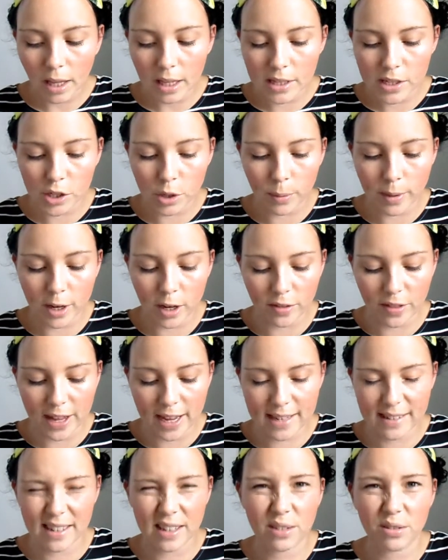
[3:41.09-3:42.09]
So we got
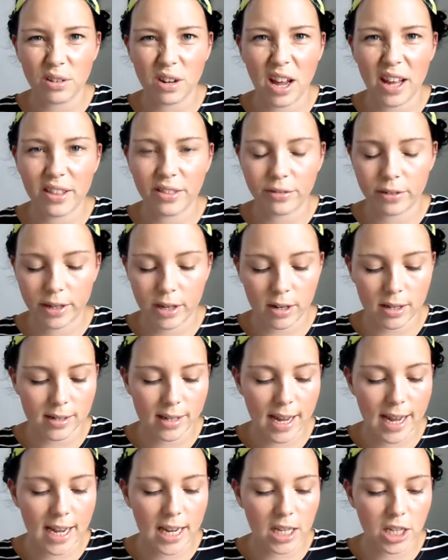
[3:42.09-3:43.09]
these were like $3
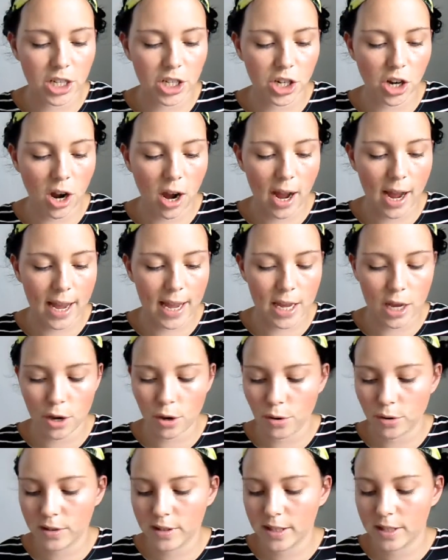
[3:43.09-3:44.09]
each. I
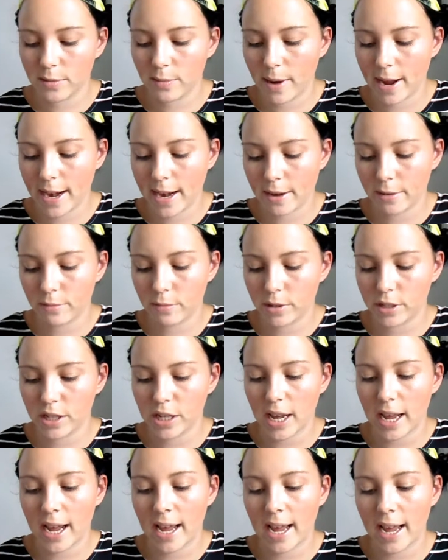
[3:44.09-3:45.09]
used this one. It was
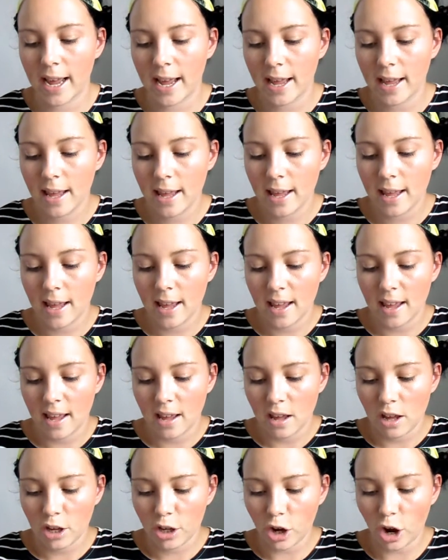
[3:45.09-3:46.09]

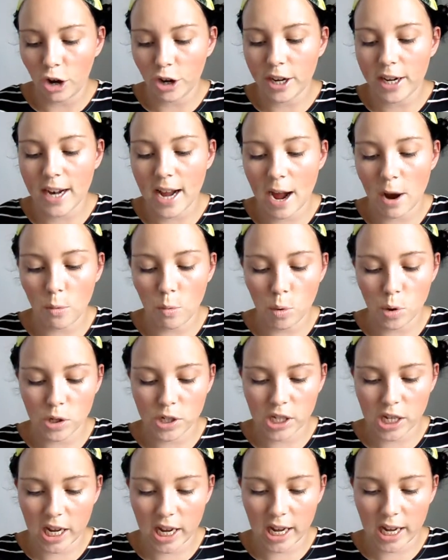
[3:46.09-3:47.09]
coconut
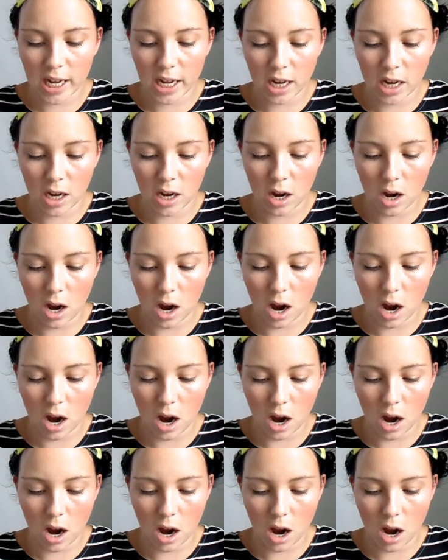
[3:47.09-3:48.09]
water
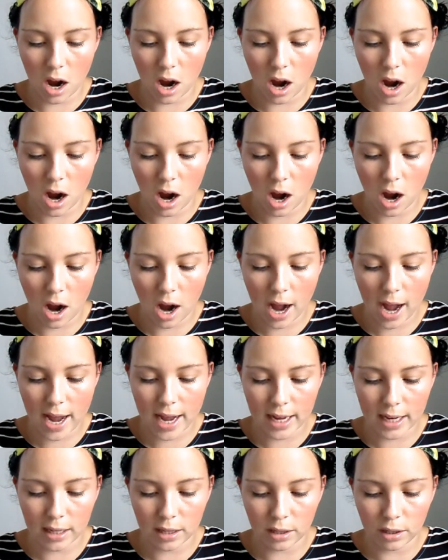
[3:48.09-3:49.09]

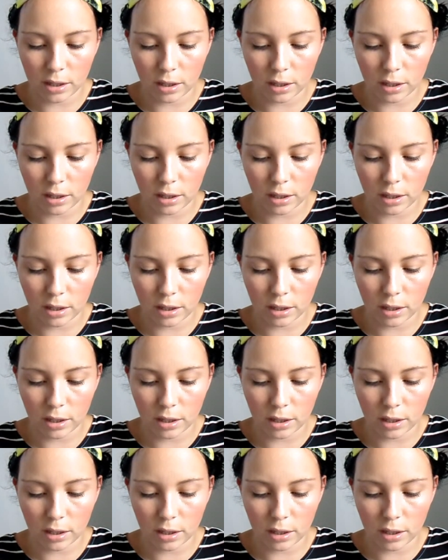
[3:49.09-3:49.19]
hyaluronan.